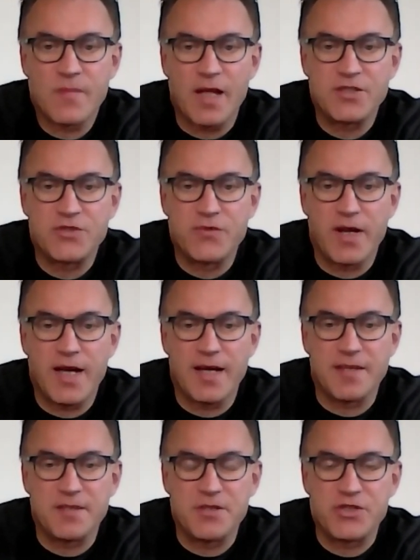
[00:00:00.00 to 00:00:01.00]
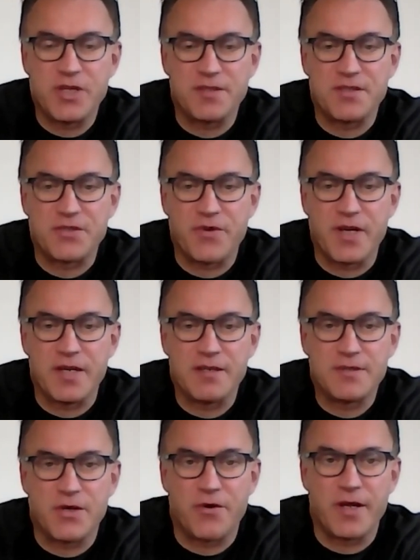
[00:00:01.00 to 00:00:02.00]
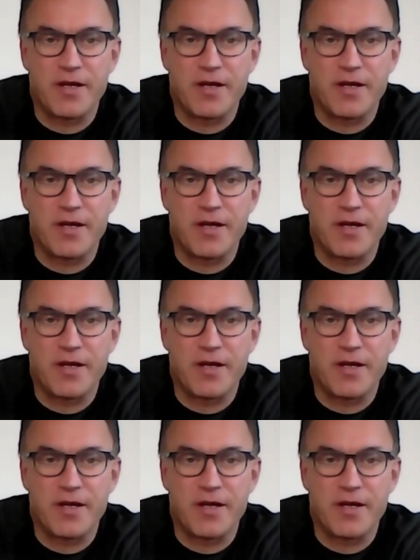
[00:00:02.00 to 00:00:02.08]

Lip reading: I just realized I didn't share the screen. Sorry,